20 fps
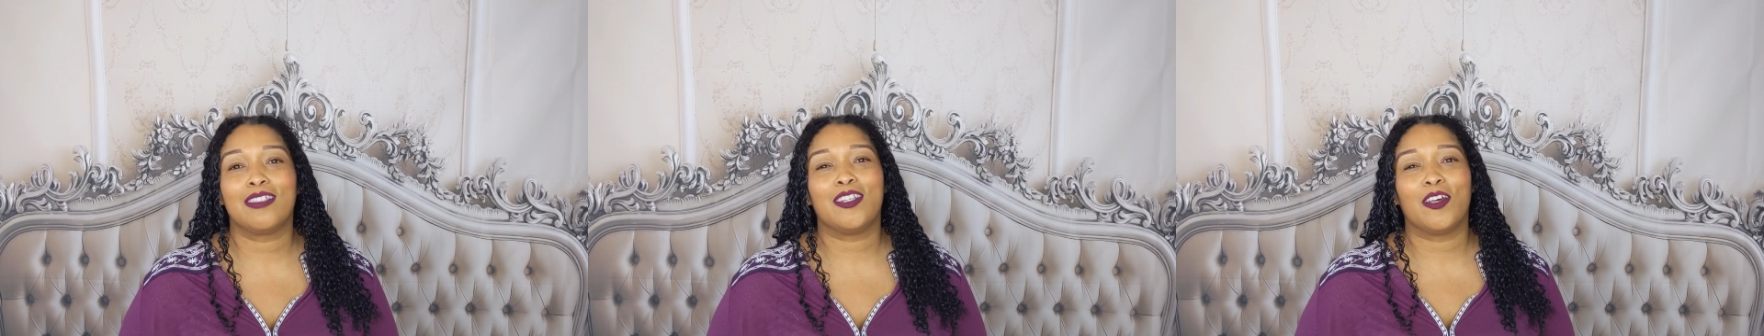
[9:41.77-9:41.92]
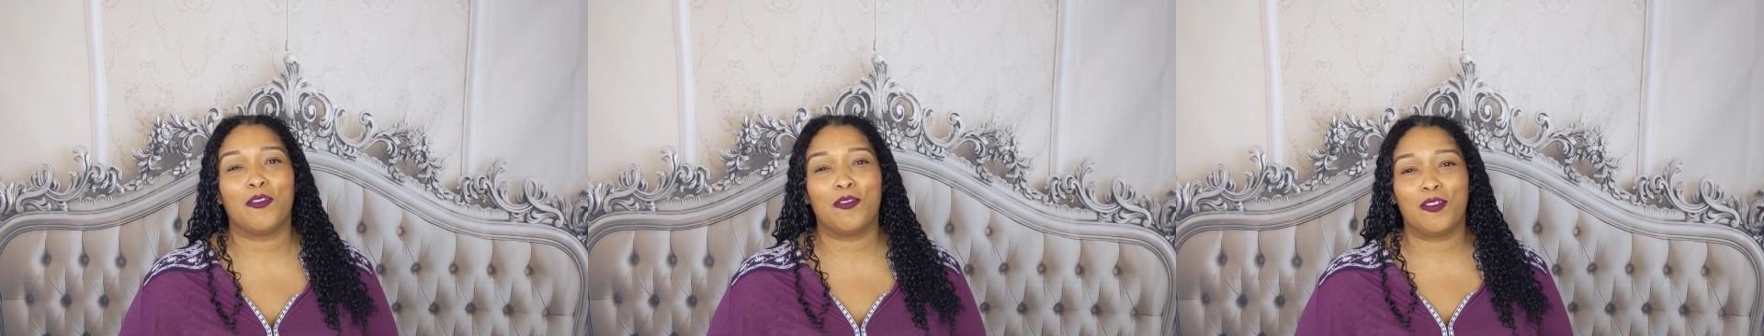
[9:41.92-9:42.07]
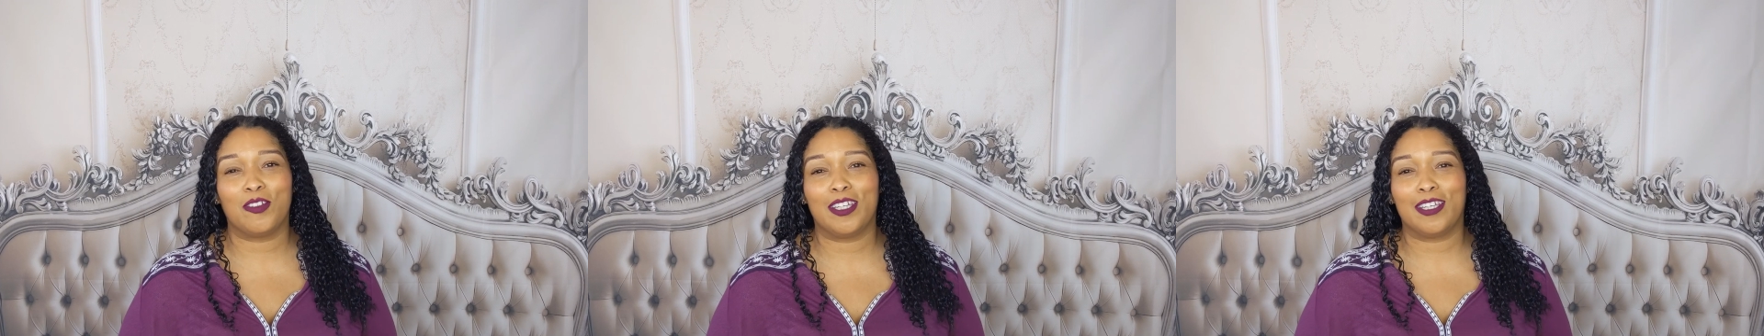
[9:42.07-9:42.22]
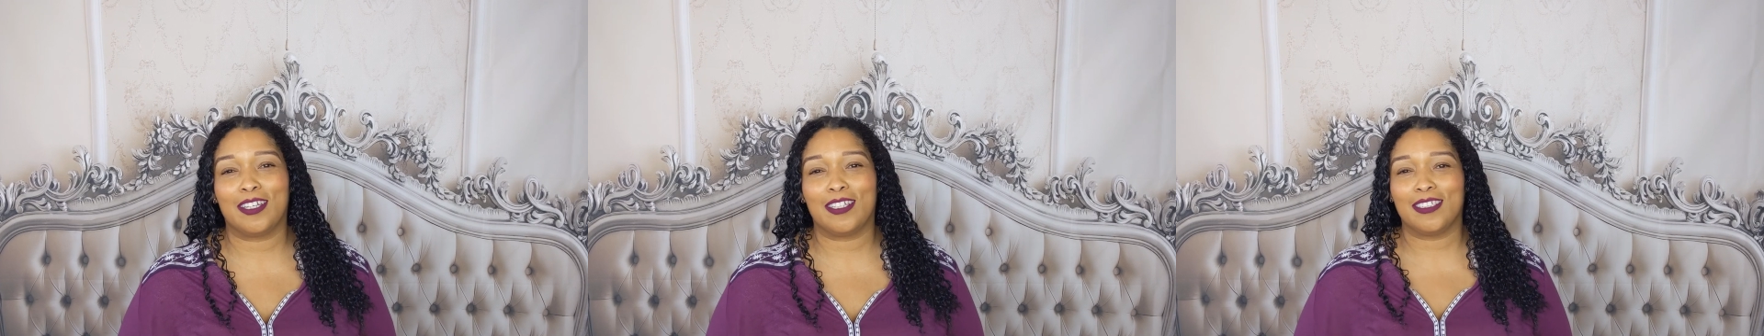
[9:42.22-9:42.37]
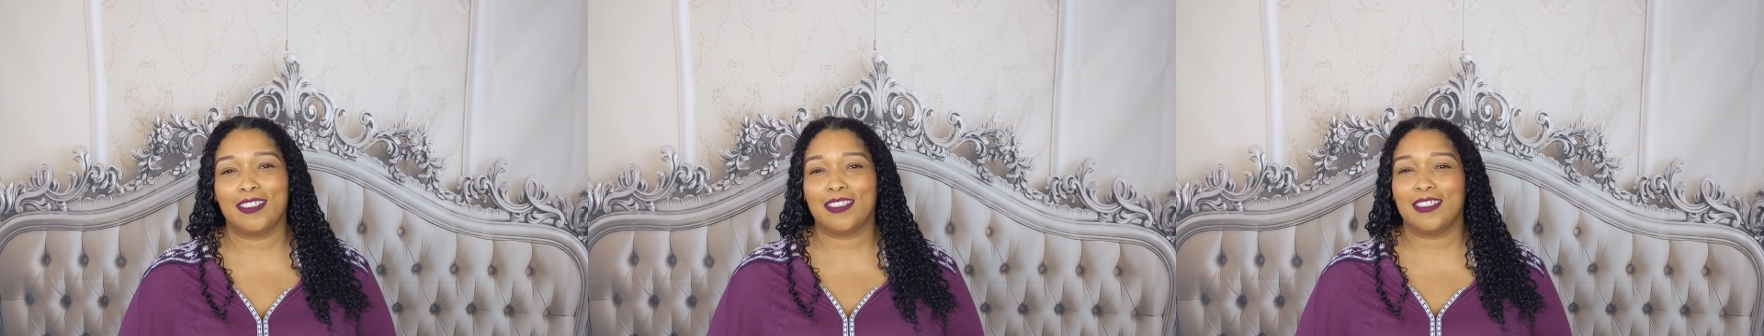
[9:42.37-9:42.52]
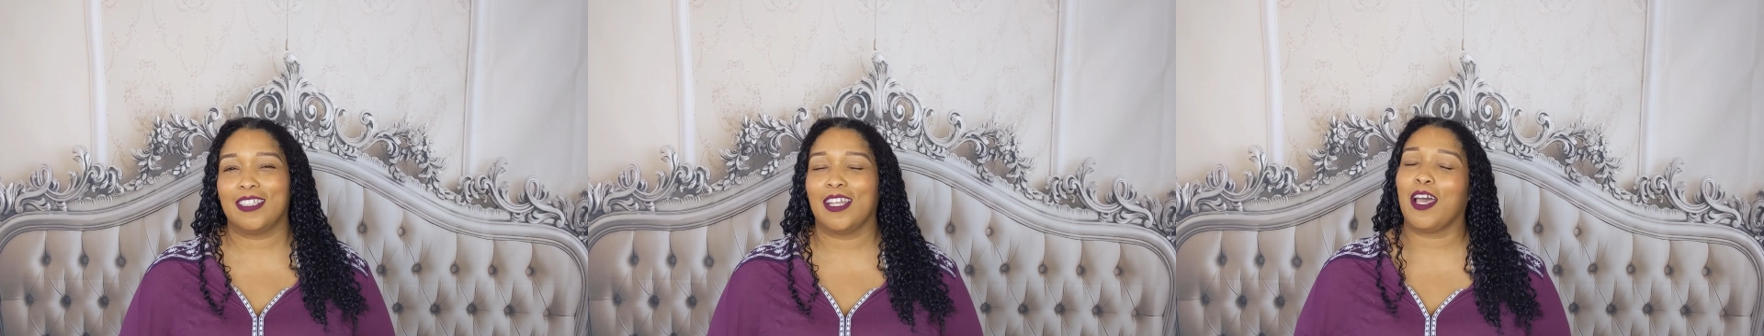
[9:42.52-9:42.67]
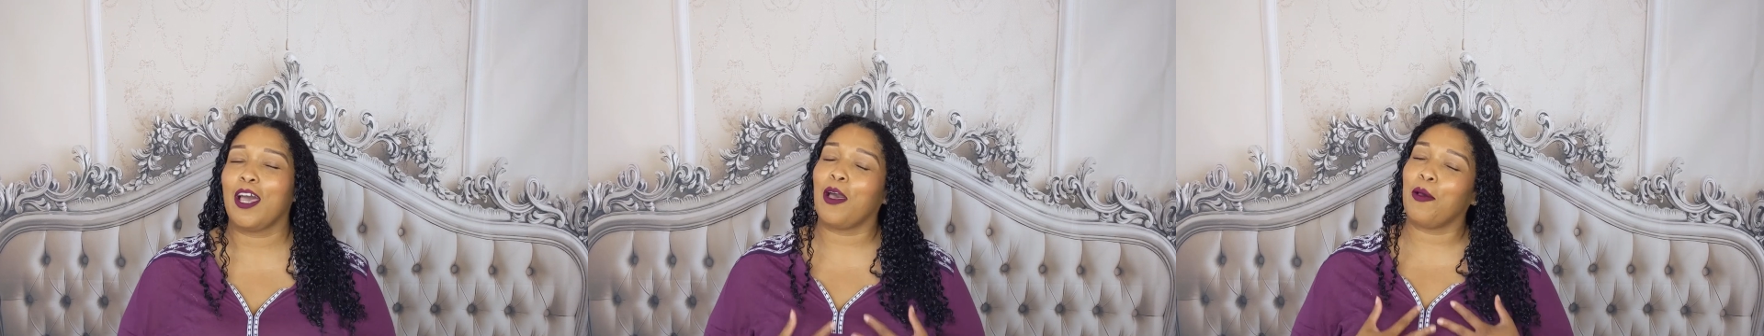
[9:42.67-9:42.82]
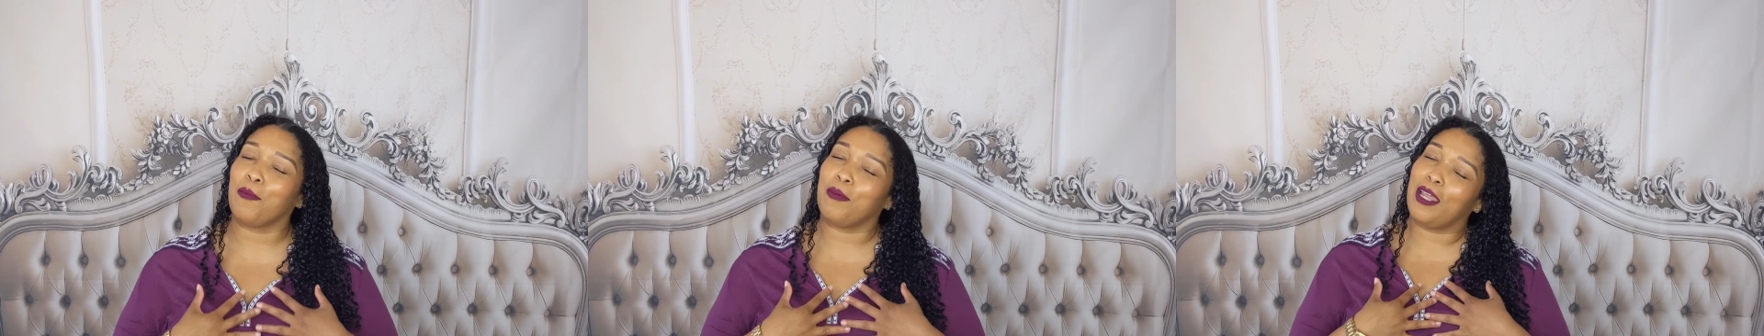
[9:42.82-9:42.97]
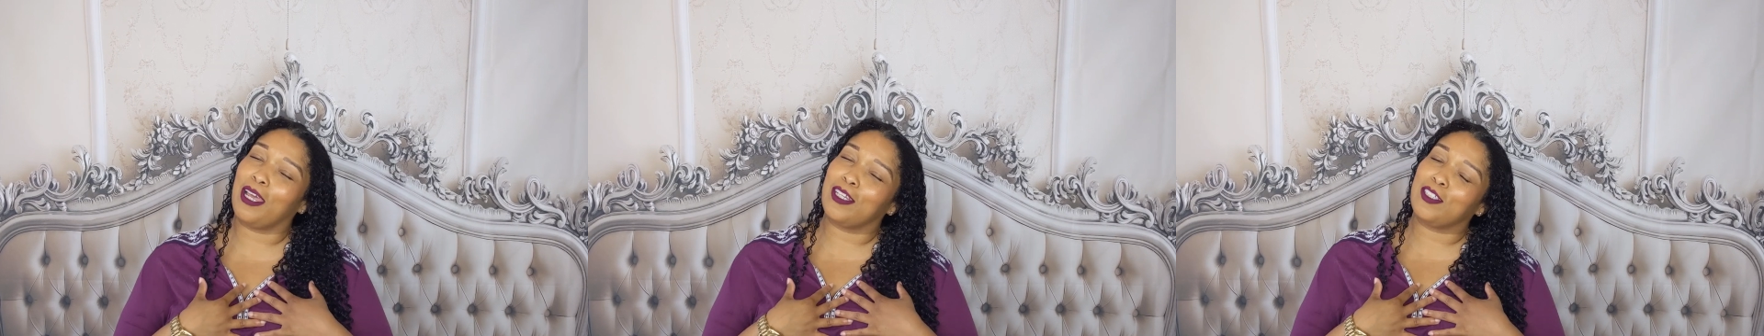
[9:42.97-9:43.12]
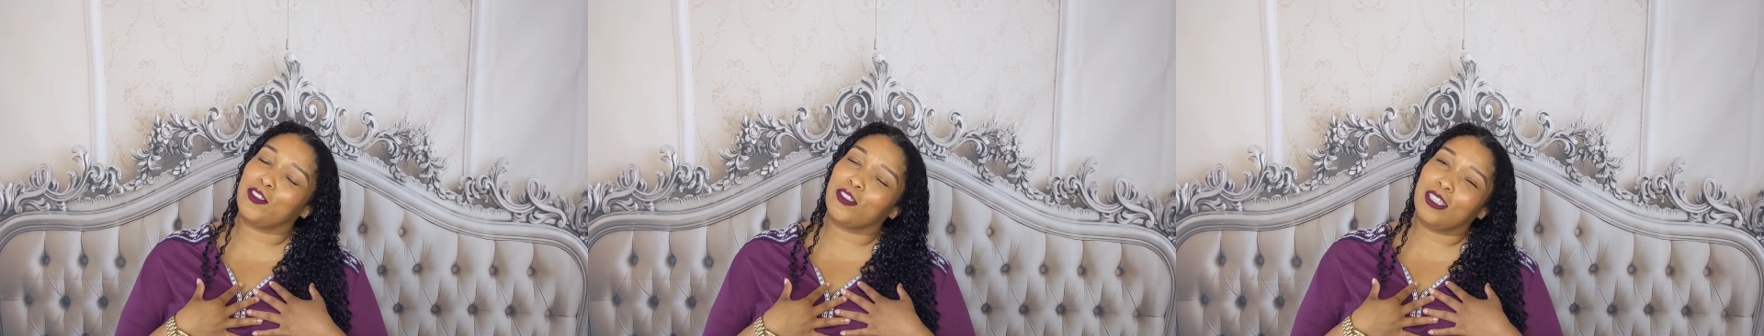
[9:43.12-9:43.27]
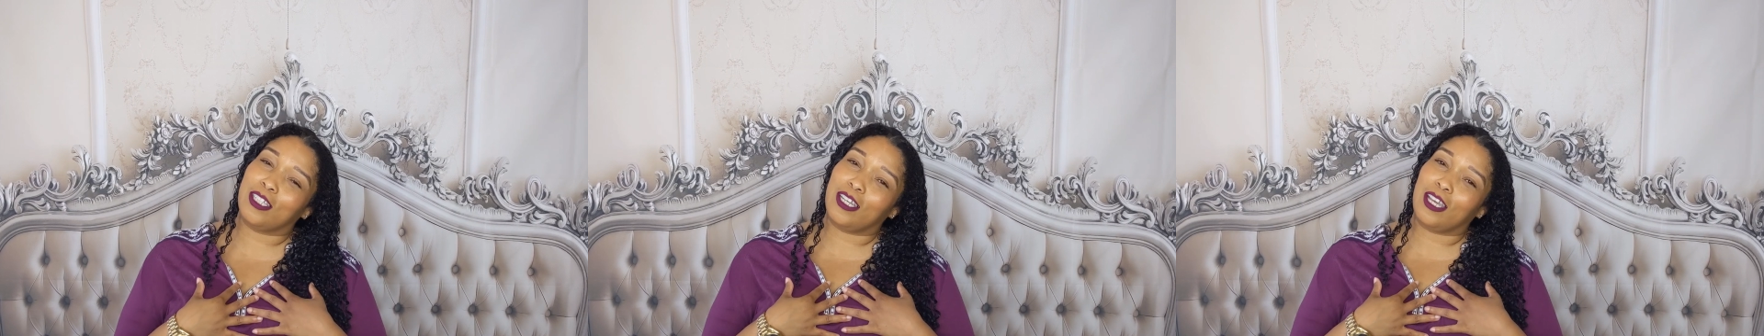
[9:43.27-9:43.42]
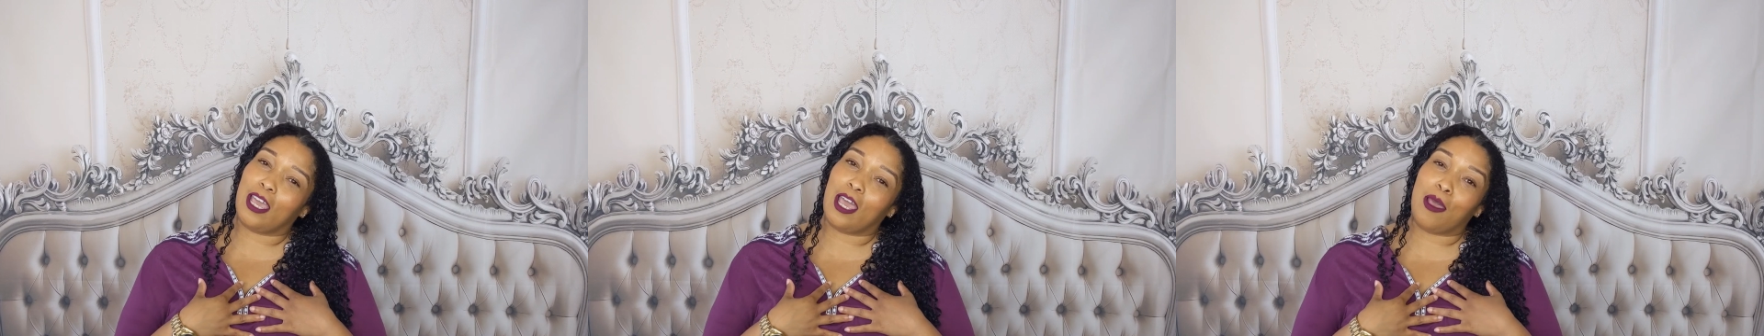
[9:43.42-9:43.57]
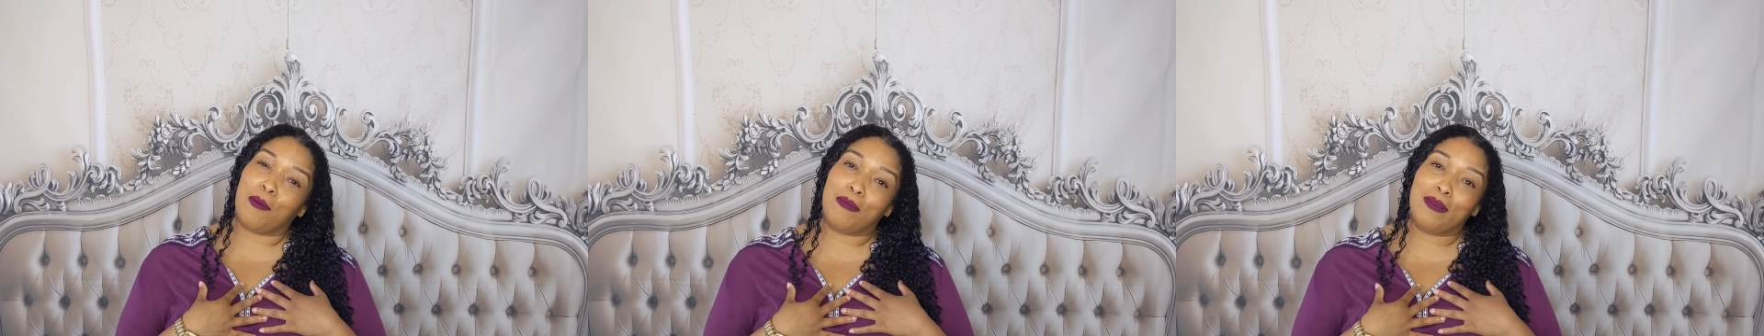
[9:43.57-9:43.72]
don't forget, I'm
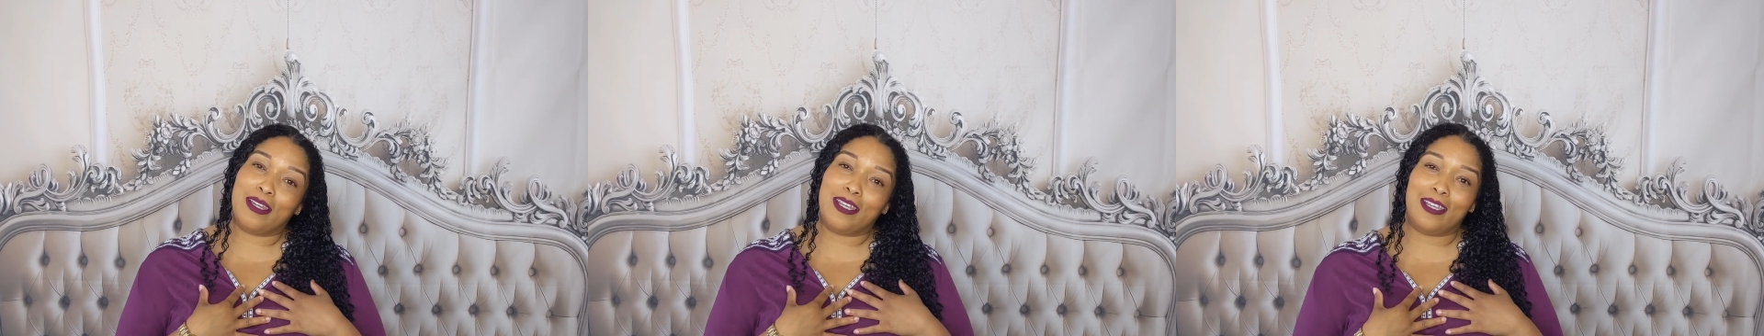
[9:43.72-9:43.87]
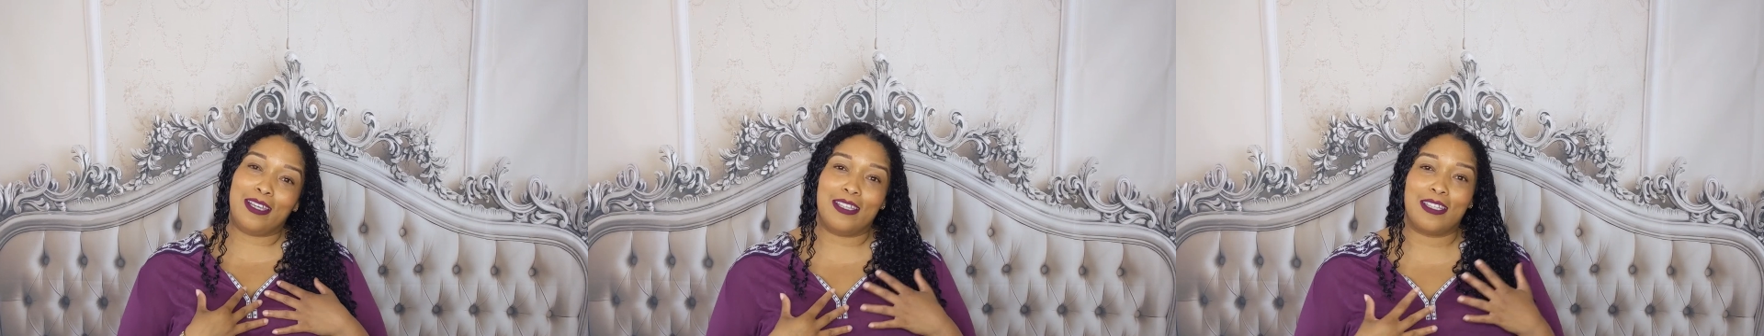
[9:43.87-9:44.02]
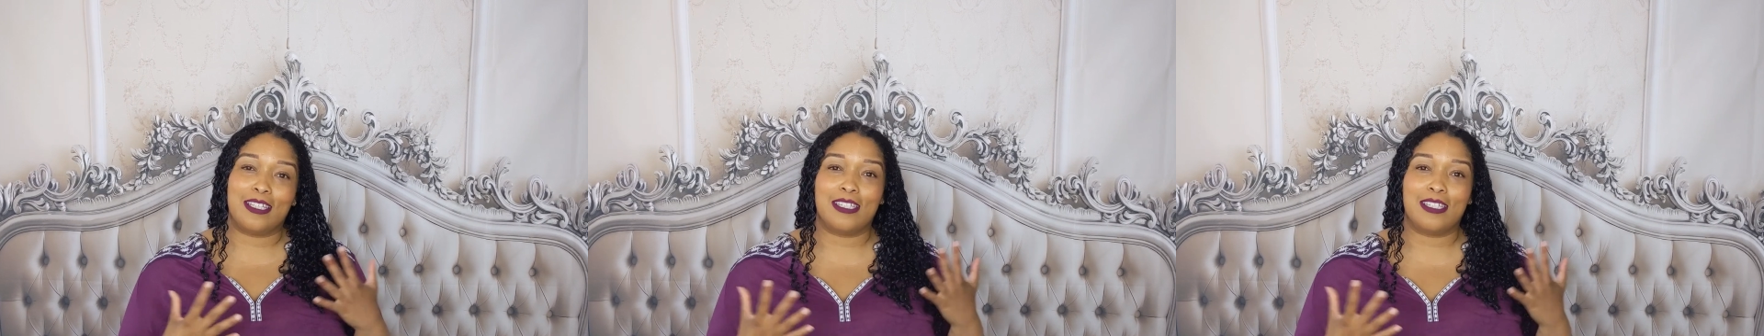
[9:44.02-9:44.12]
Naturally Ebony,